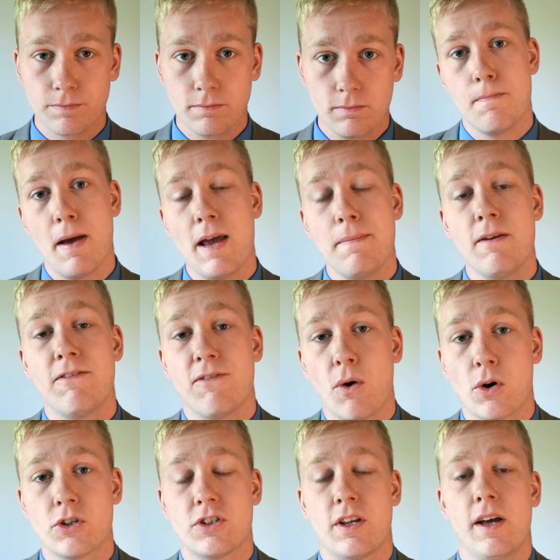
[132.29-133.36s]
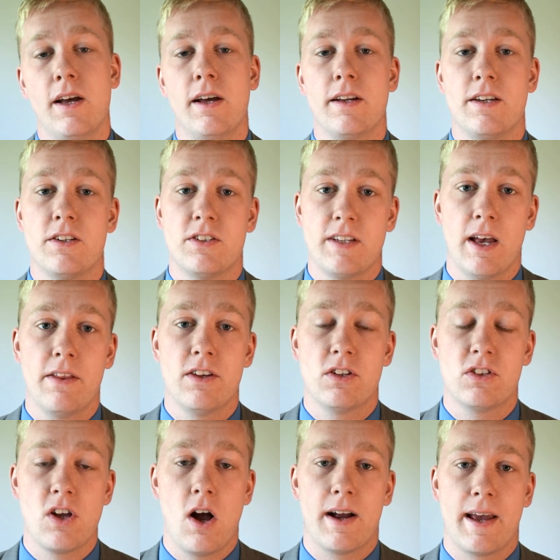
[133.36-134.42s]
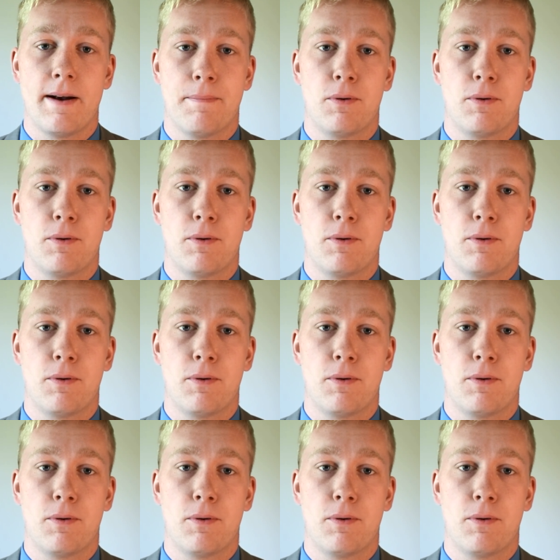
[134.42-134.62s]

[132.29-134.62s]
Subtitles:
you may be forced to sell the stock at